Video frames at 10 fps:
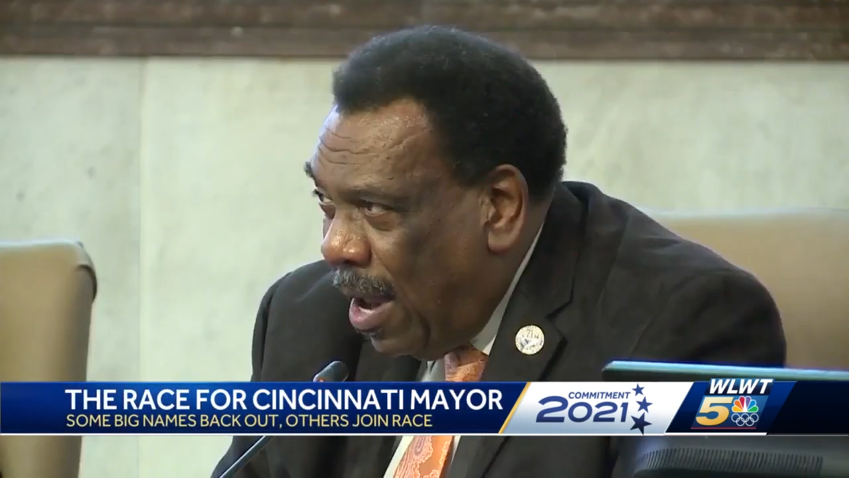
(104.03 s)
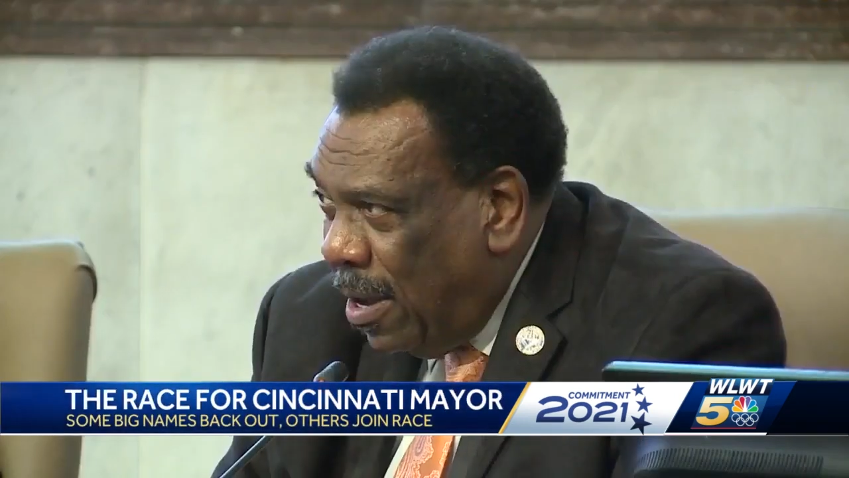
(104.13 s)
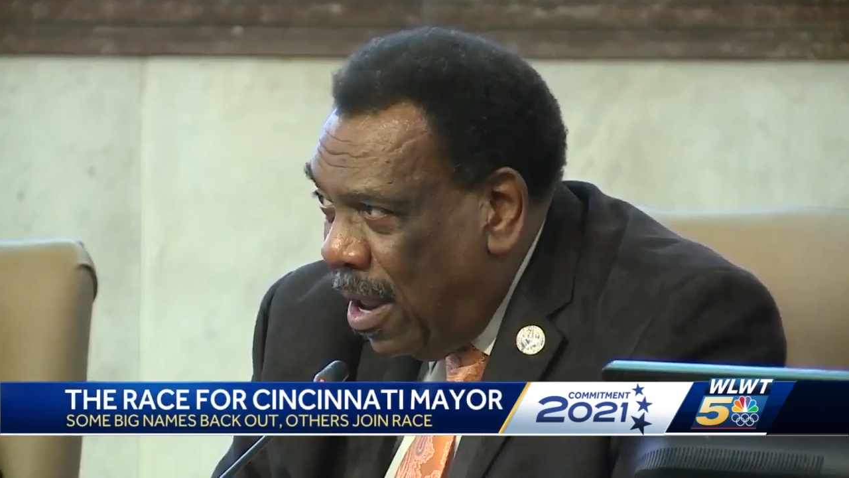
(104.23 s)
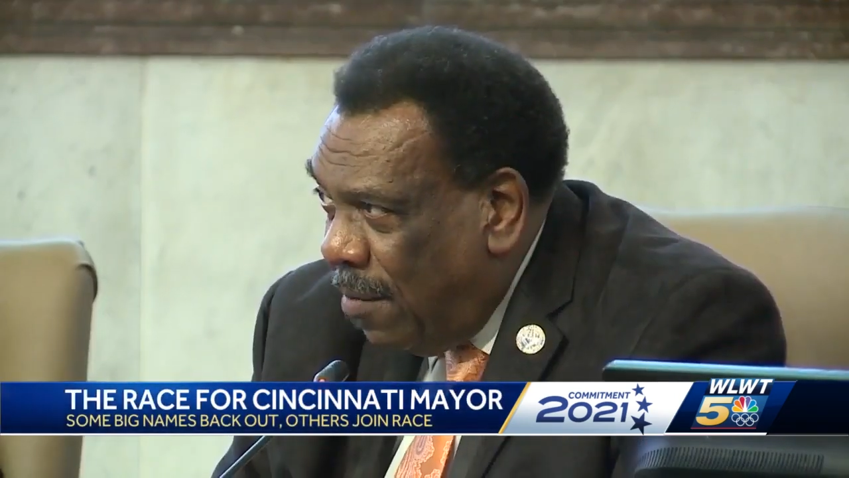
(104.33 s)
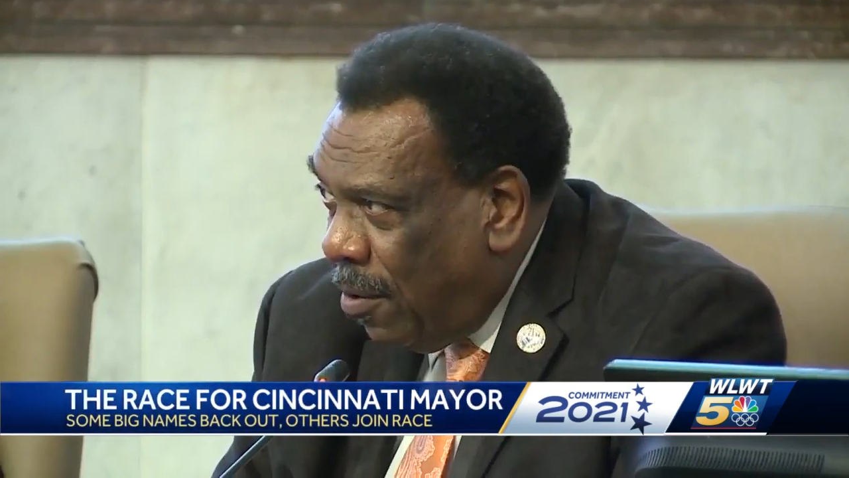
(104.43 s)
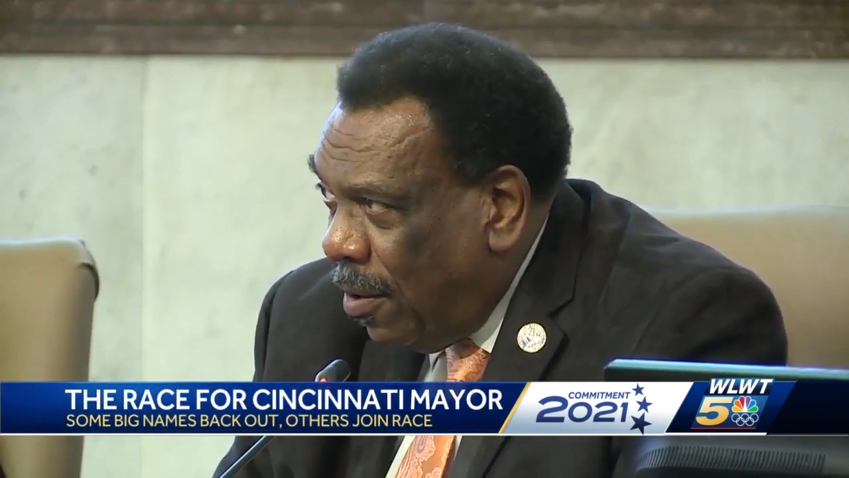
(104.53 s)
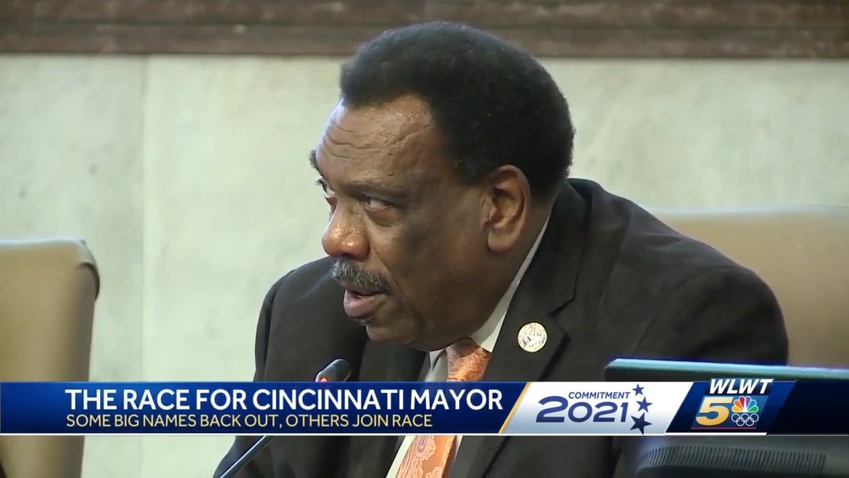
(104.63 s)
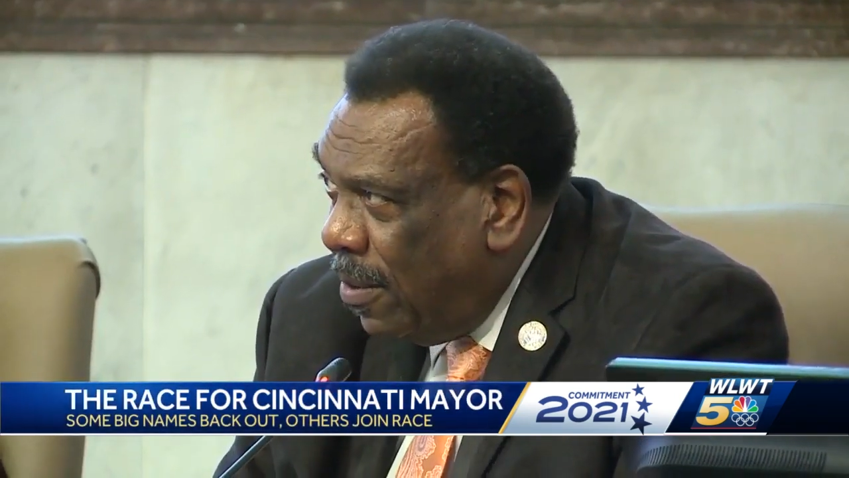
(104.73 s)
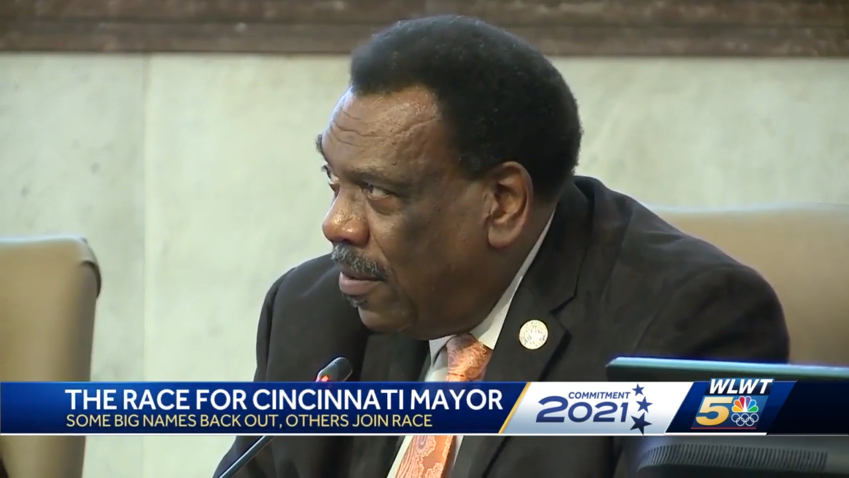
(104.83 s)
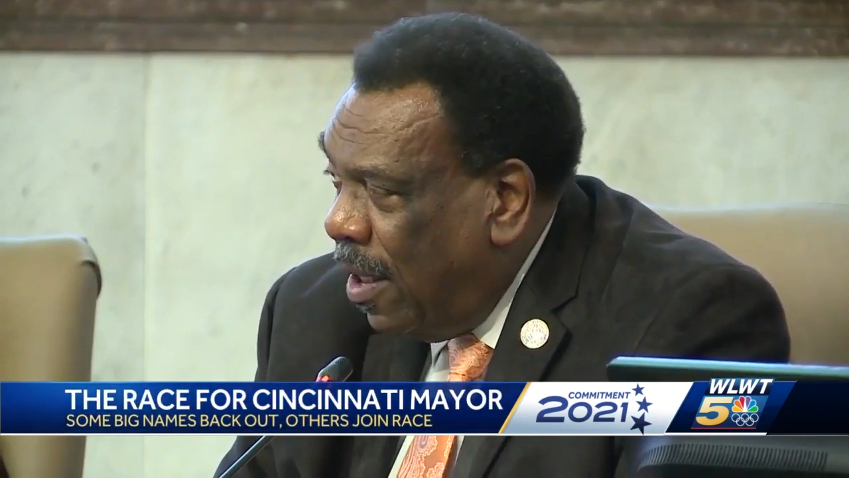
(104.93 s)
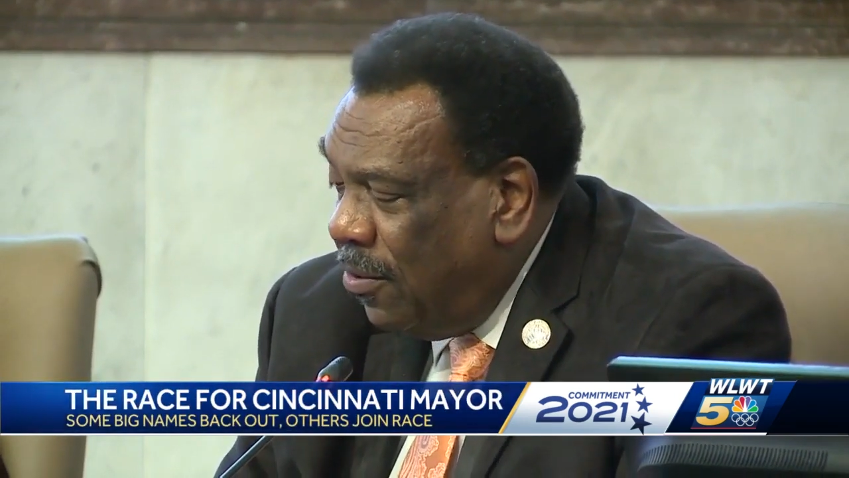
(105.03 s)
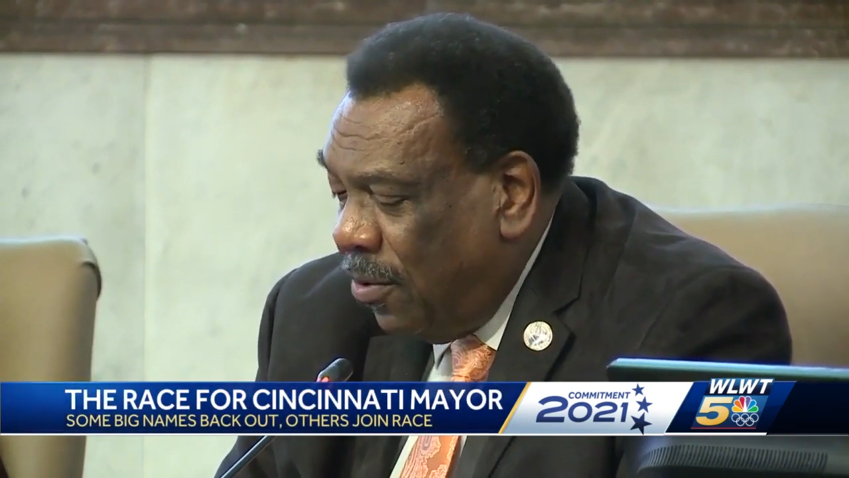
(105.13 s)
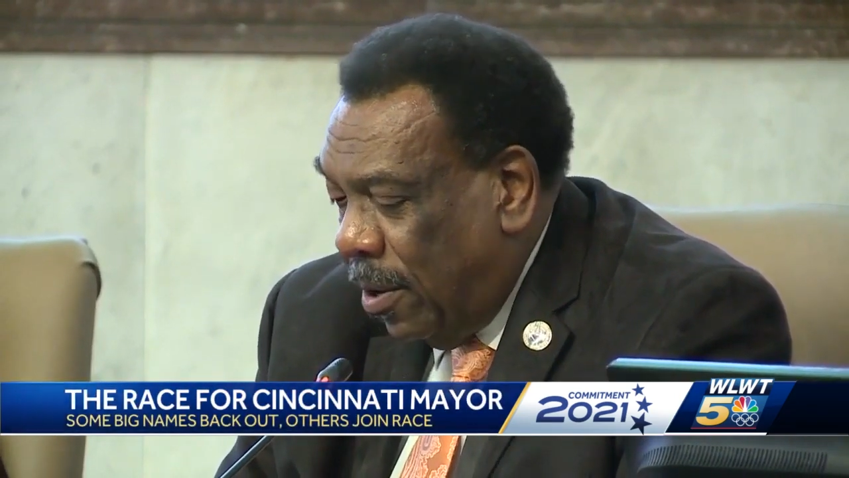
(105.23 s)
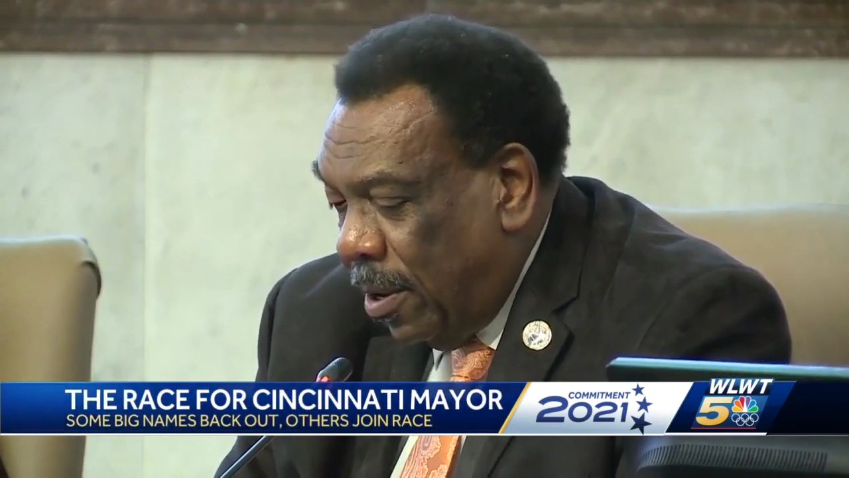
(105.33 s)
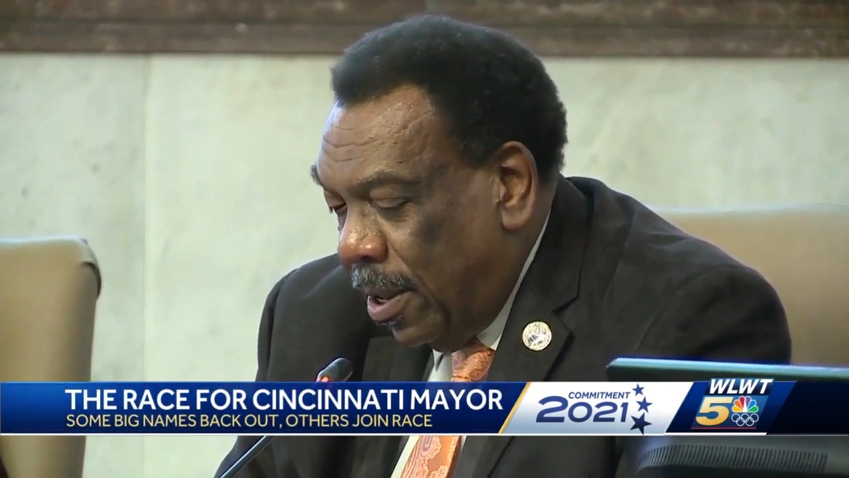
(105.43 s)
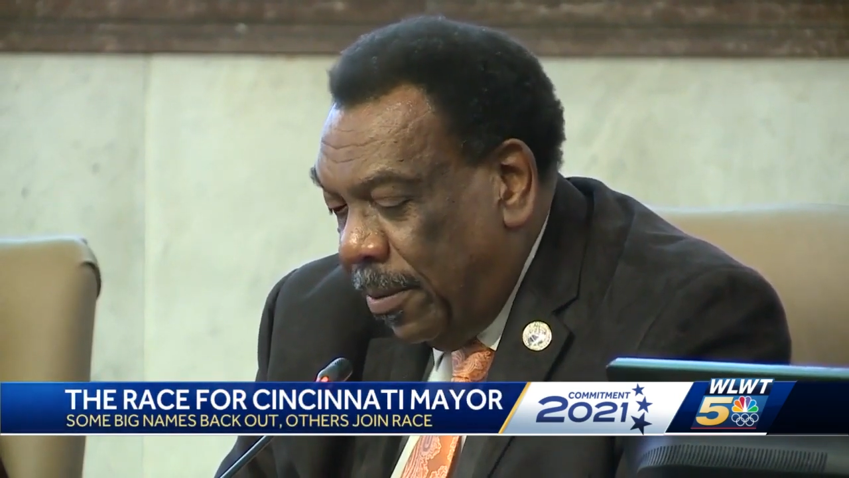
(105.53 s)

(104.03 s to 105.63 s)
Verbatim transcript: Young says he's looking forward